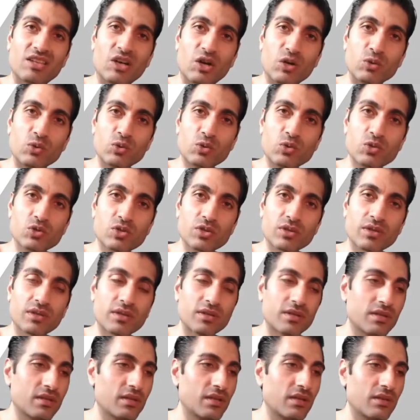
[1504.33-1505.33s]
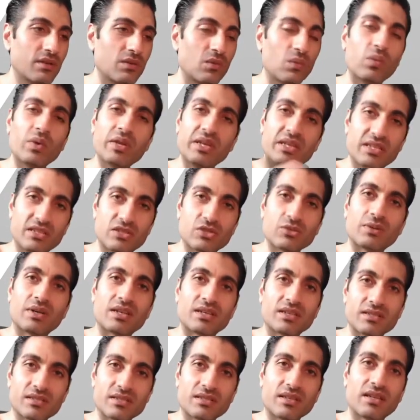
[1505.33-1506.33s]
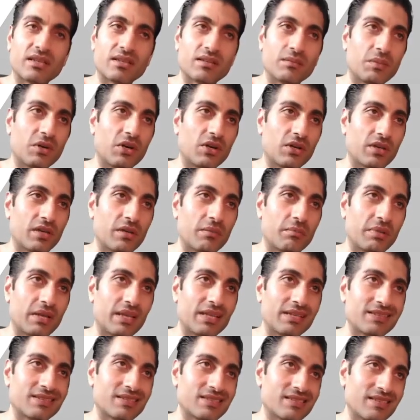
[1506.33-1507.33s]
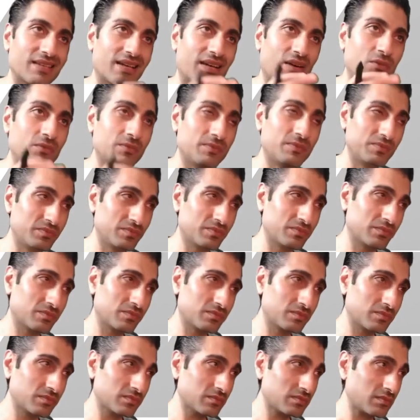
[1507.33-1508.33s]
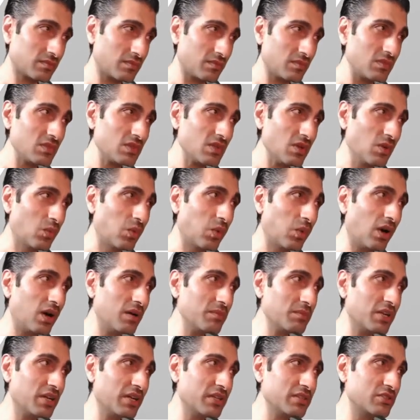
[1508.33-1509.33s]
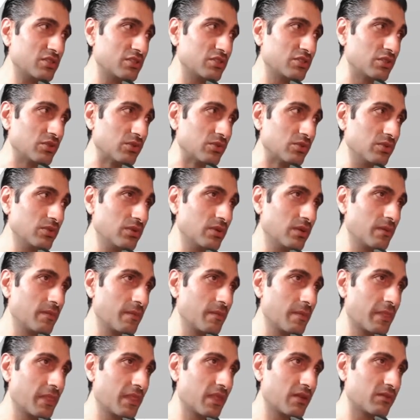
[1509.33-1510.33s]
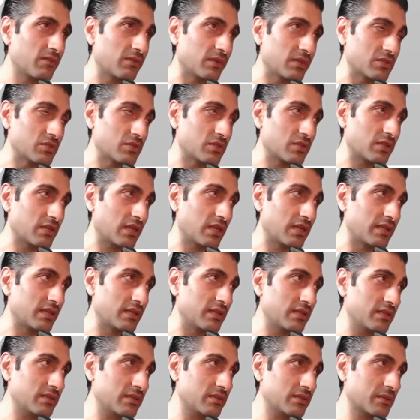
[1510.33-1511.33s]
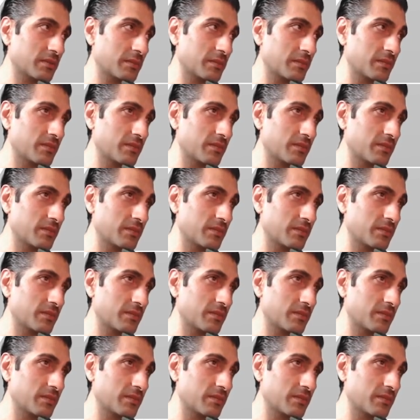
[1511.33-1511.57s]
those, we need to understand the market players. Now, what I'm going to do, if I just clear this,